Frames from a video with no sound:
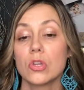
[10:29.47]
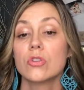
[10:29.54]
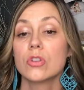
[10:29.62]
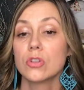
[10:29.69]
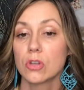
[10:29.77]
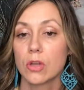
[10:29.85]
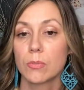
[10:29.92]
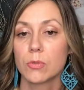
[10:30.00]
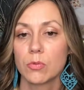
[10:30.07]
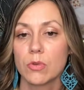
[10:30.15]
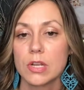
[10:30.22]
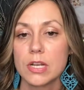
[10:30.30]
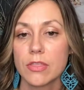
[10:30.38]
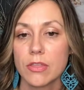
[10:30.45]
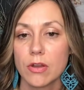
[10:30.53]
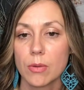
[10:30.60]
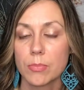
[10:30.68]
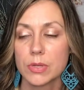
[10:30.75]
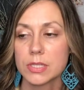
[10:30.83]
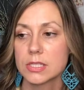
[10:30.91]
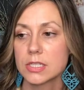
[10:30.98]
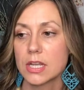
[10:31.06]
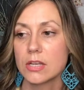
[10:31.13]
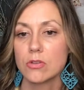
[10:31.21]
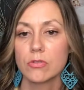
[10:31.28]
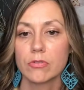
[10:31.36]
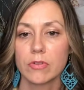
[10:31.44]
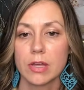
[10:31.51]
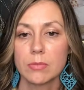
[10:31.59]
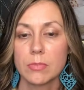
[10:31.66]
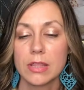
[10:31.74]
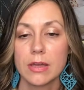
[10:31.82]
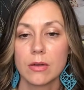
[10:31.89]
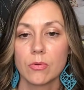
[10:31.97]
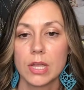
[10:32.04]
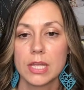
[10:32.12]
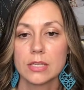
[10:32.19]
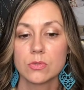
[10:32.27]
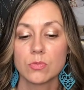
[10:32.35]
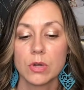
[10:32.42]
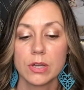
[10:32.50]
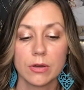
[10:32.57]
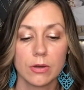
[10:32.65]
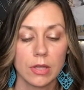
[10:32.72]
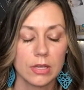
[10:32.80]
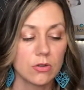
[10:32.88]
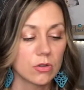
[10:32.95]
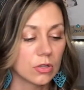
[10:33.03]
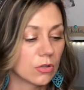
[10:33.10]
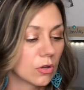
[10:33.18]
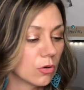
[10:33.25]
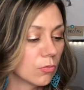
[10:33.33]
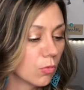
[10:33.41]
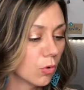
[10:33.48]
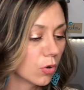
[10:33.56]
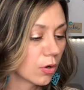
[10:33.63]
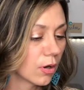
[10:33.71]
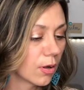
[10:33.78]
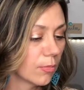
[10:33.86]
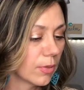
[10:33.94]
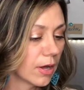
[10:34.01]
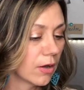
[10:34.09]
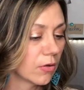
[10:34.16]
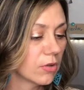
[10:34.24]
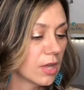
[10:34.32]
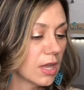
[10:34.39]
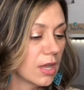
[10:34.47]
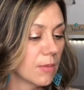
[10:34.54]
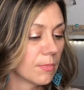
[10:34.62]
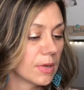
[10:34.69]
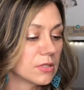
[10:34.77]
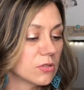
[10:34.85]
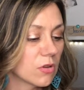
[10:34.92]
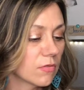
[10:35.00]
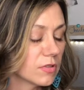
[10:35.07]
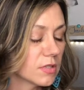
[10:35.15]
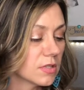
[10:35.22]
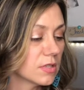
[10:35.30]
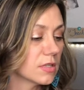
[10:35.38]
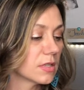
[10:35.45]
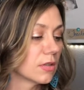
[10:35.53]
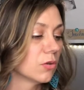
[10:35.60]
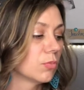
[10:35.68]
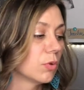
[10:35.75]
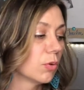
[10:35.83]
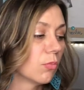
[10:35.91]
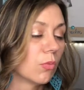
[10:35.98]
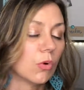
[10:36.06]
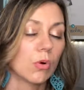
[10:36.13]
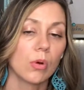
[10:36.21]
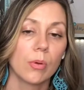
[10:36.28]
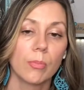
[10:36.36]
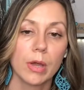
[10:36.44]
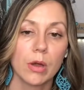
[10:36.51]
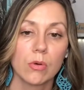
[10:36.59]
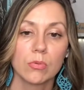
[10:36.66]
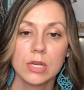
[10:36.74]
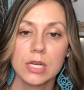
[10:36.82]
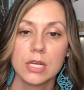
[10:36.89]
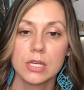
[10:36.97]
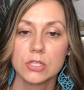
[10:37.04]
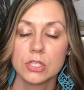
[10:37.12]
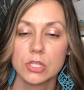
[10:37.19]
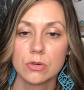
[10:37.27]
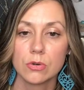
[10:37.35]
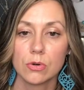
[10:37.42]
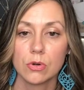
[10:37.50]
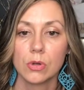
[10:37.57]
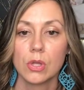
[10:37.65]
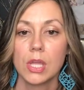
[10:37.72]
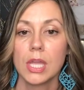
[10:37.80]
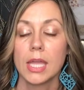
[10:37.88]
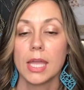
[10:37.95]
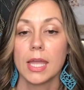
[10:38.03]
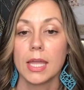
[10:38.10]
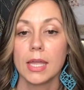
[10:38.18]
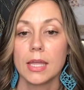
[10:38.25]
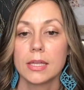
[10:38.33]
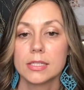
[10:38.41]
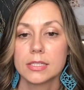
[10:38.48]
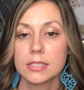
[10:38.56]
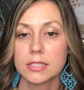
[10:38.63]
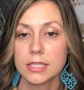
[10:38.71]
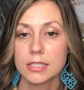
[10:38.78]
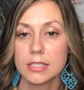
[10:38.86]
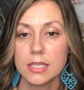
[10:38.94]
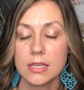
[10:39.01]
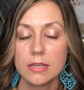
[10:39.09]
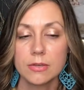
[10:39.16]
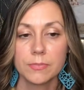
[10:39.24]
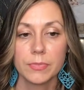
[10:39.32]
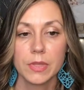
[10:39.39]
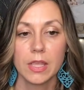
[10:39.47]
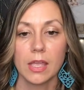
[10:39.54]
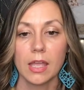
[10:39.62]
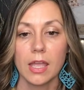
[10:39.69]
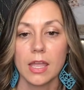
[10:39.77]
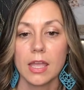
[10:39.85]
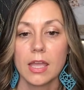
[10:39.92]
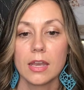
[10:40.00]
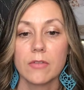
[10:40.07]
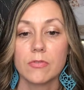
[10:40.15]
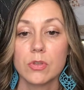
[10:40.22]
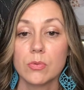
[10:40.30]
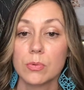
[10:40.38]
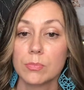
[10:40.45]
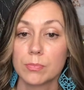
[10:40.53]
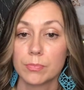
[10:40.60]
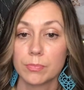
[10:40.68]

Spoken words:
you can look up the Reading Therapist and you'll find me that way as well. And you can learn more about my services, a little bit more about reading in general and dyslexia. And if you